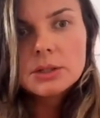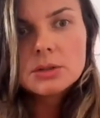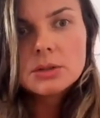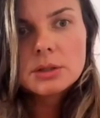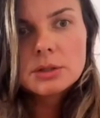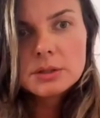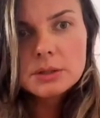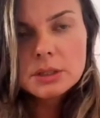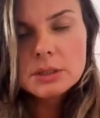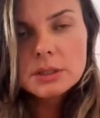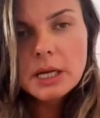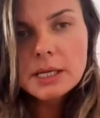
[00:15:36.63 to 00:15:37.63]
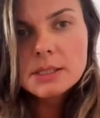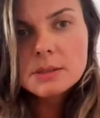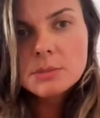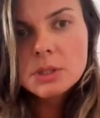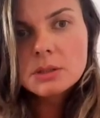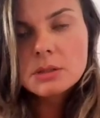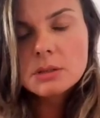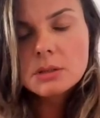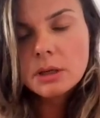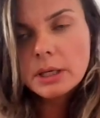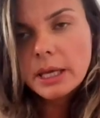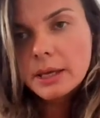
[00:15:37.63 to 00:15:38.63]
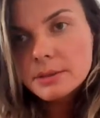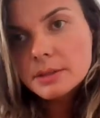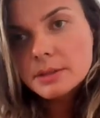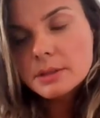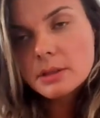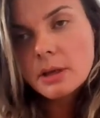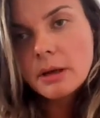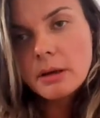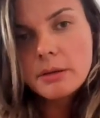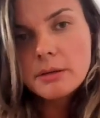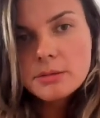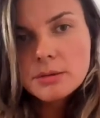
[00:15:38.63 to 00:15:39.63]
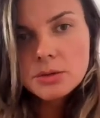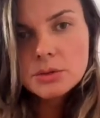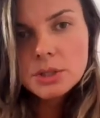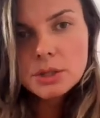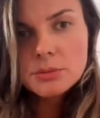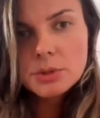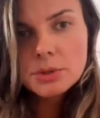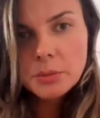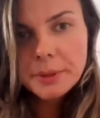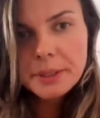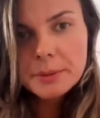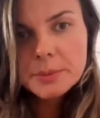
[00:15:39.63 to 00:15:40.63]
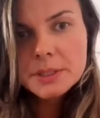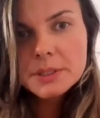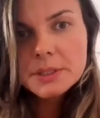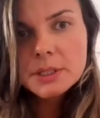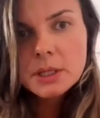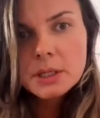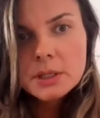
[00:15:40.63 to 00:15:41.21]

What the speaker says: to conduct assessments against the UK requirements.